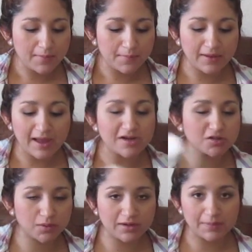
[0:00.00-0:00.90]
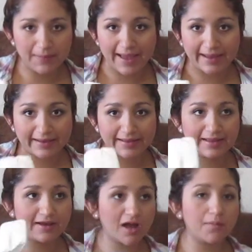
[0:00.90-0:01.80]
but I just wanted to pack
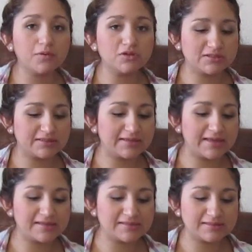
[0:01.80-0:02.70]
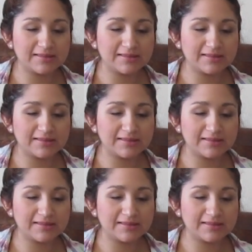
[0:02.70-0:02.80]
a couple just in case